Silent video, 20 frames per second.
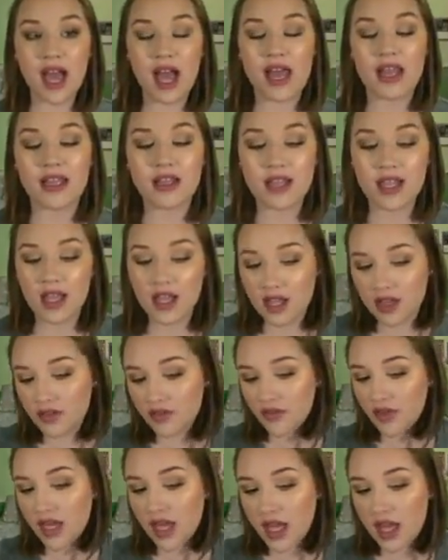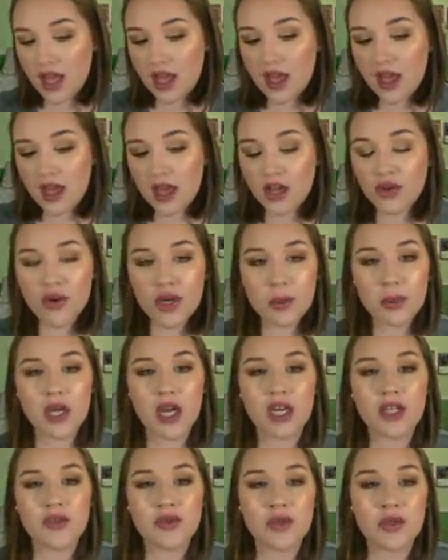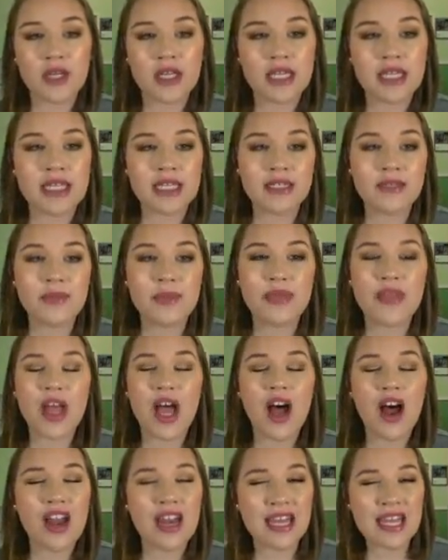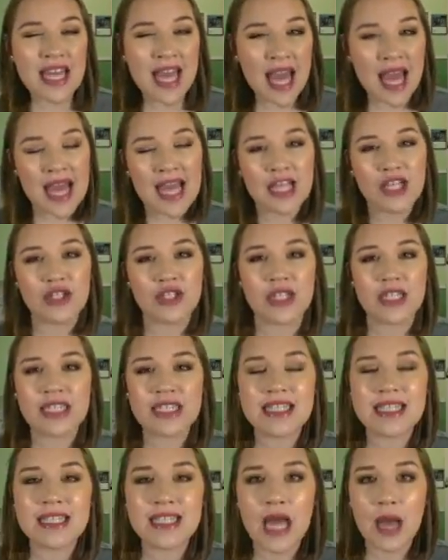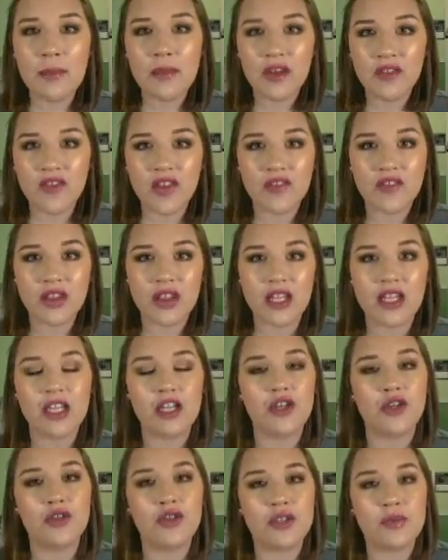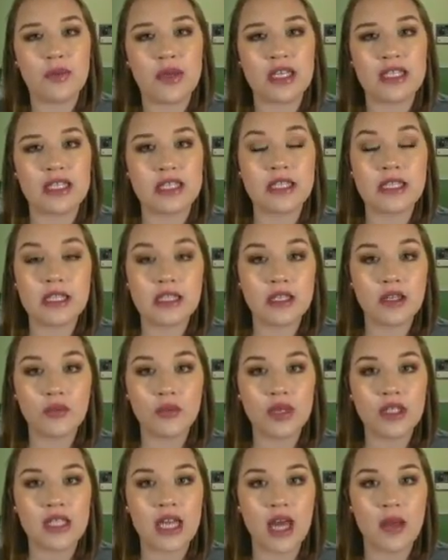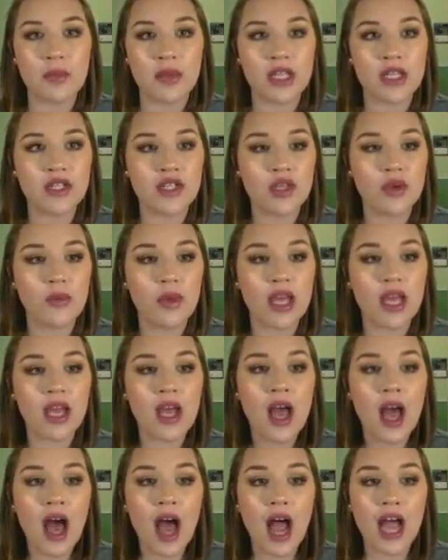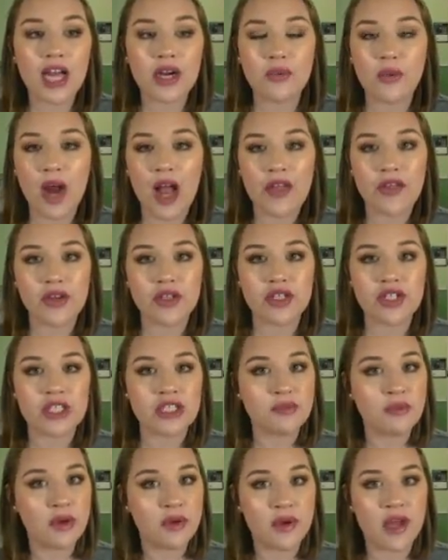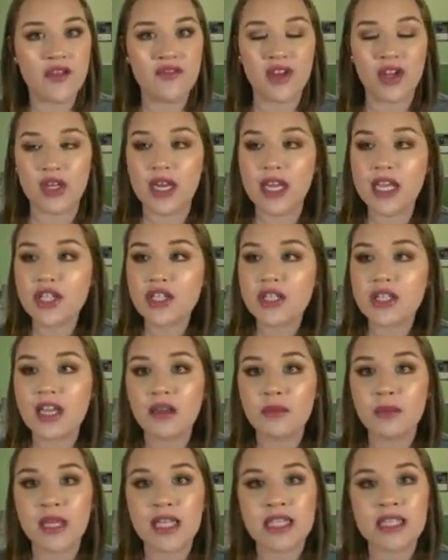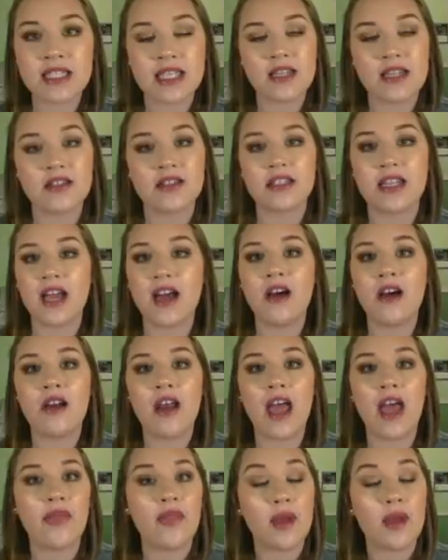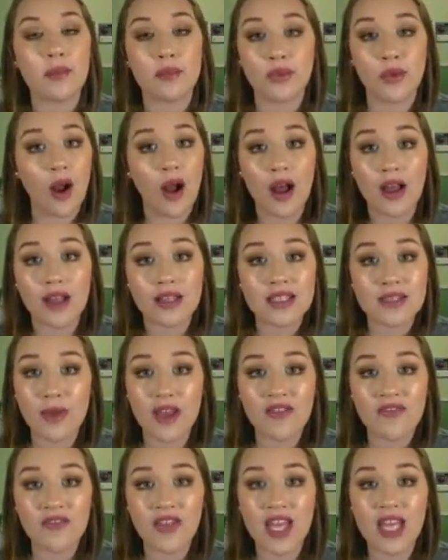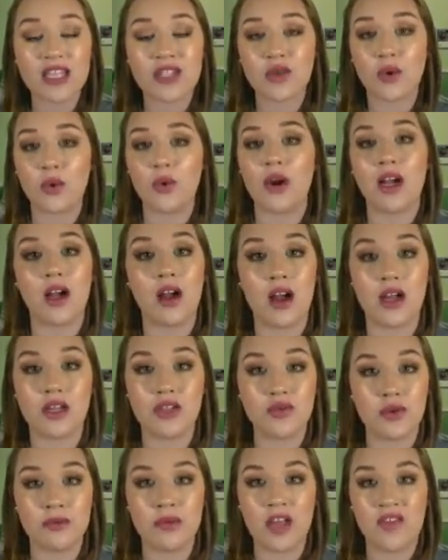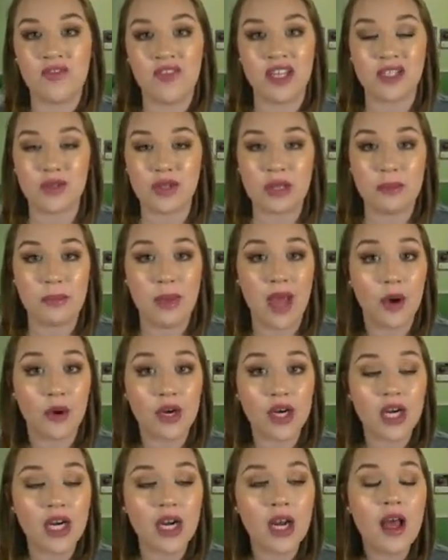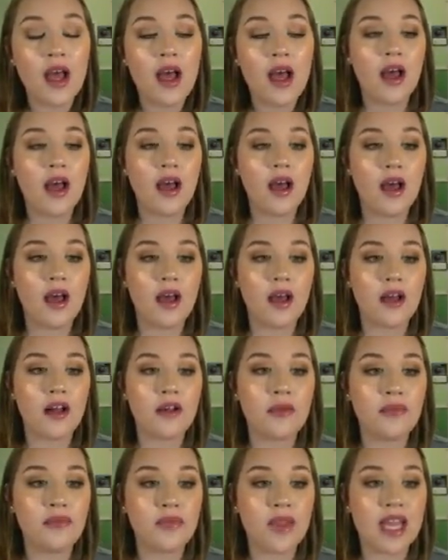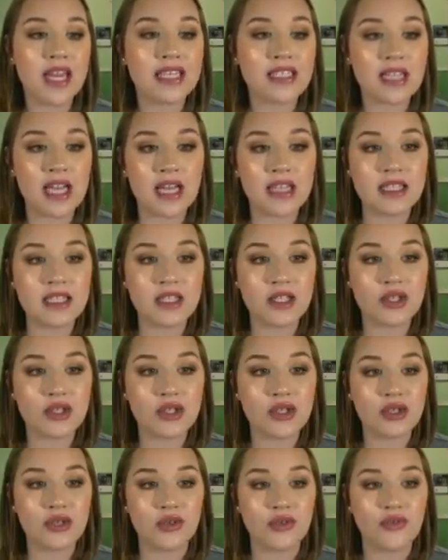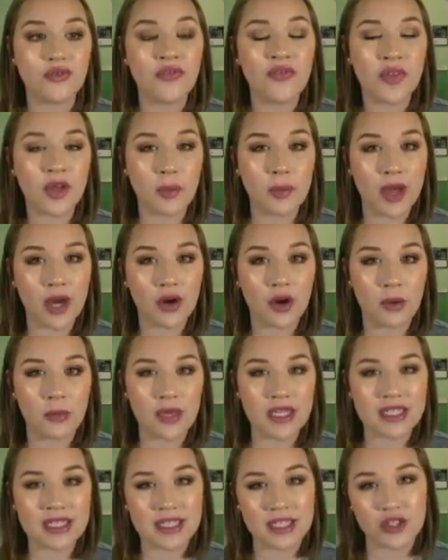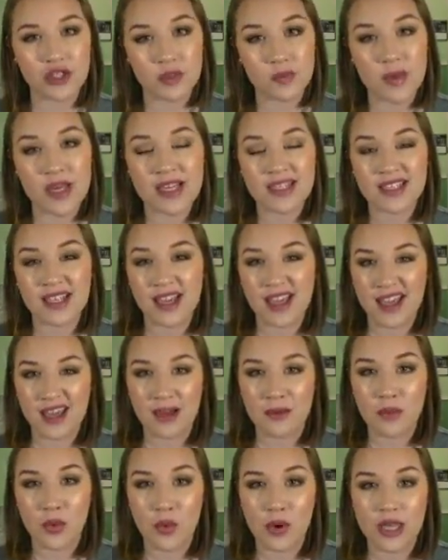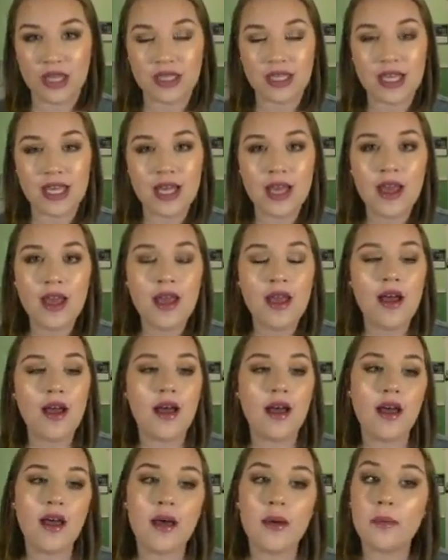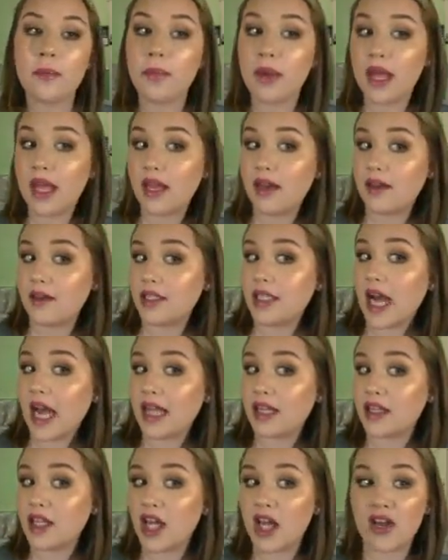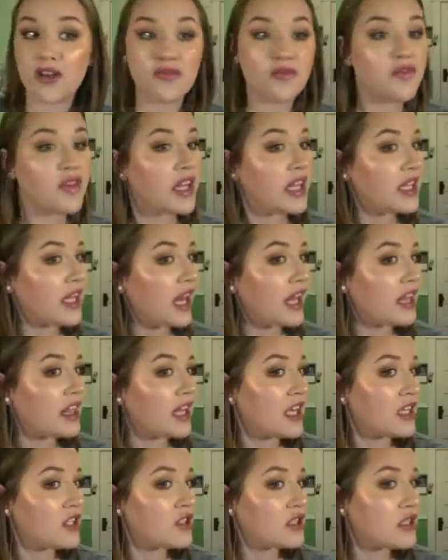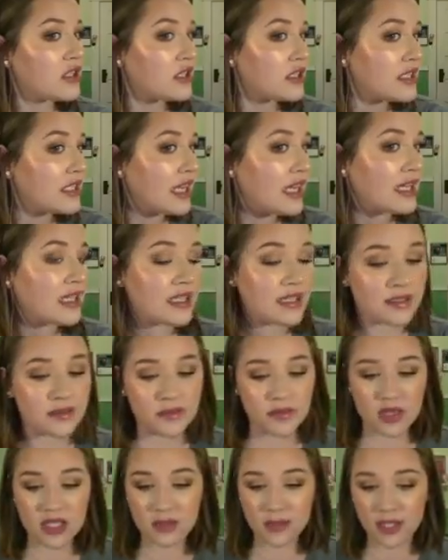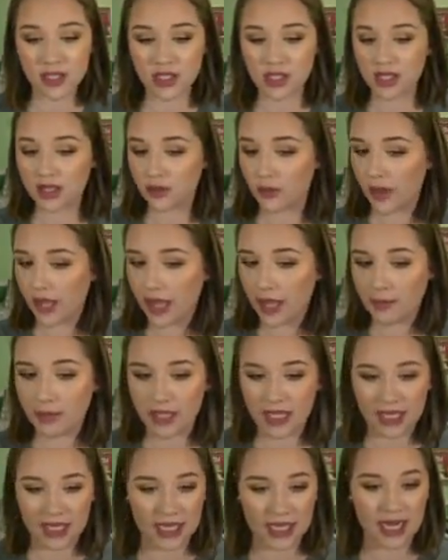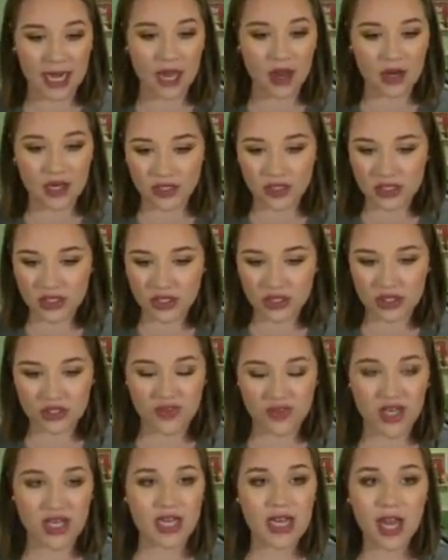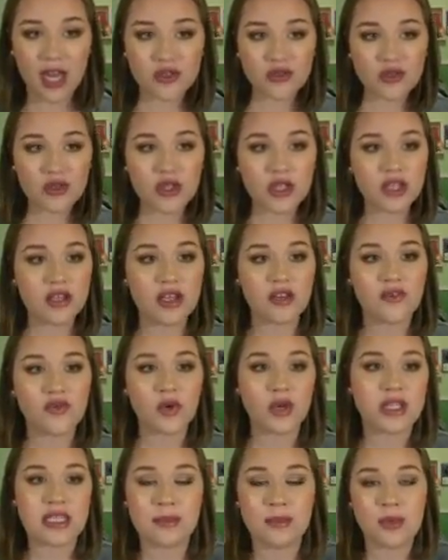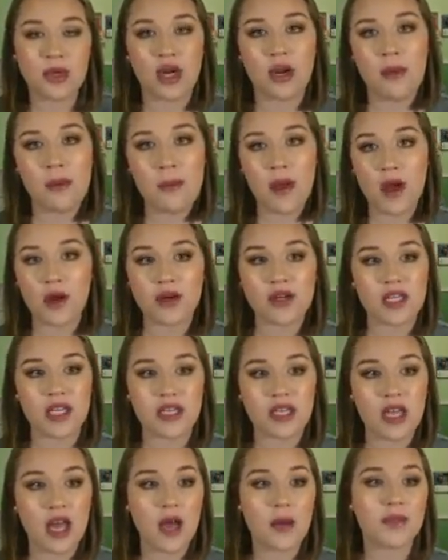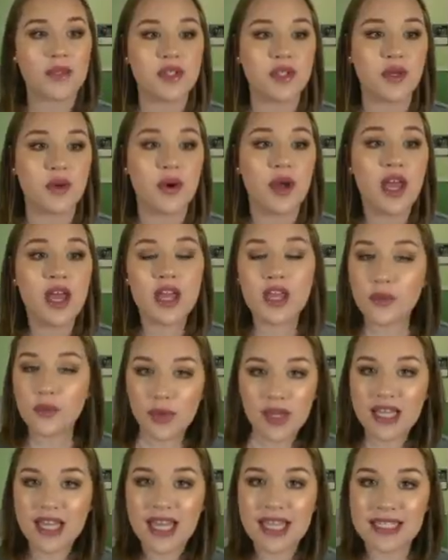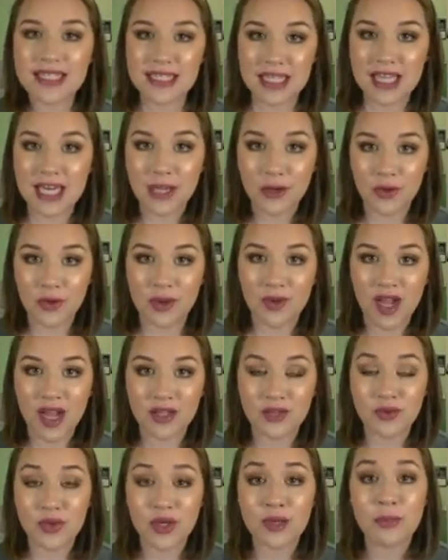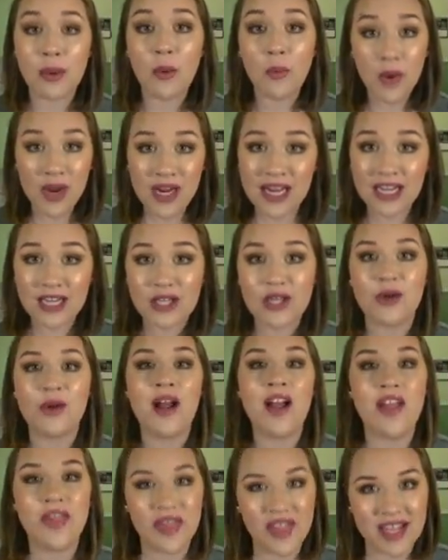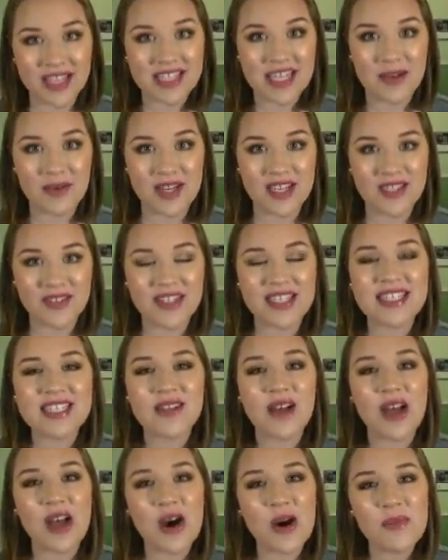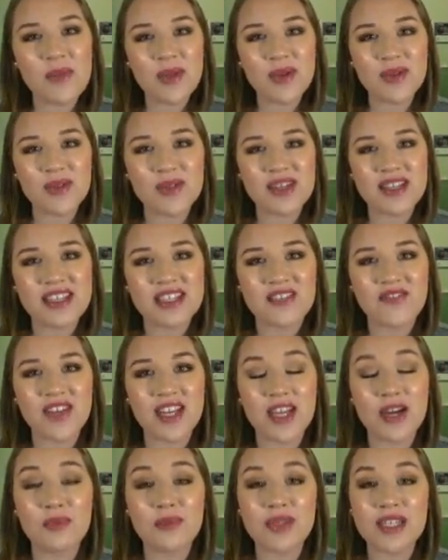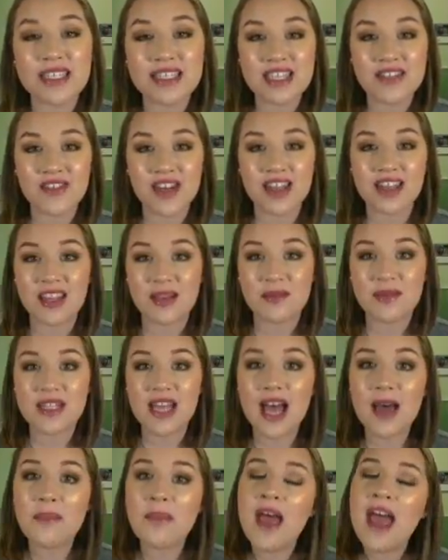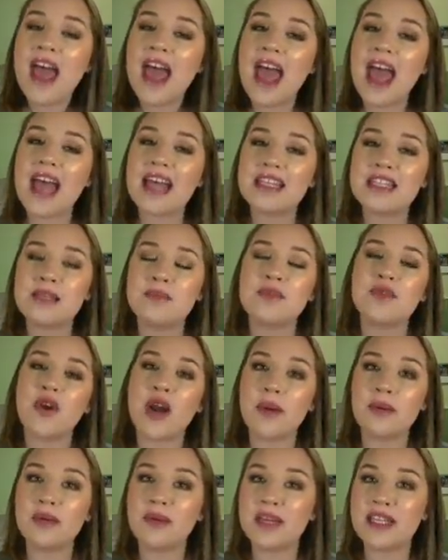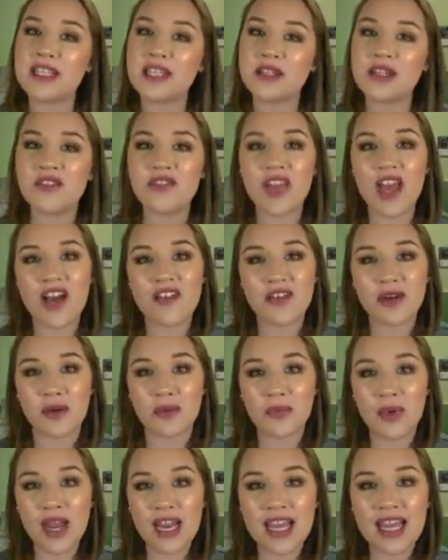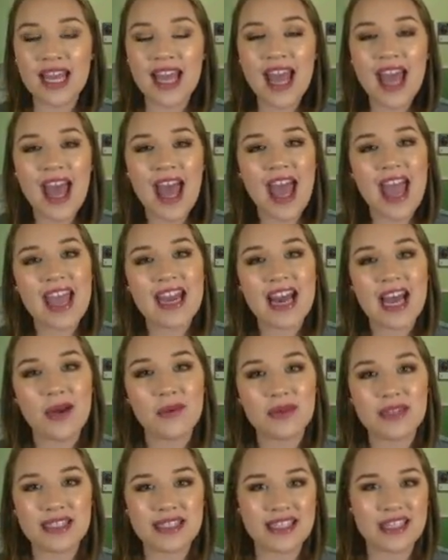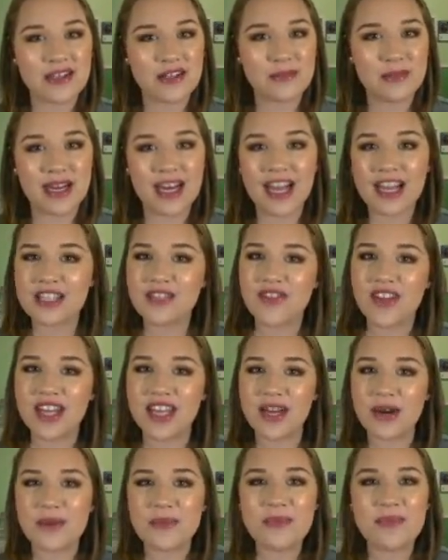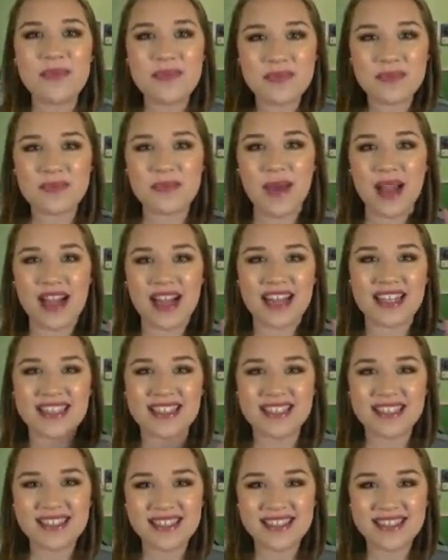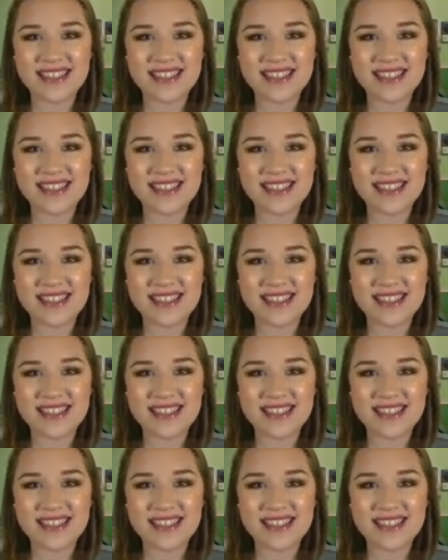I love cream contouring on occasion. It's not my favorite thing to do just because it's a little more time consuming. I'd rather just put my foundation down, my concealer down, and then bronze my face or contour my face with a powder. And it tends to feel better on my skin just because I am oily. But I love, like, I think it just looks nice, especially the way I blended it out. It just looks very natural. And then, of course, I put all my powders on top. So you really can't tell that I cream contoured, but when I do, that's how I do it. So I hope you enjoyed this video. Please give it a thumbs up and subscribe to my channel if you haven't already. And I will see you in my next video. Bye, guys.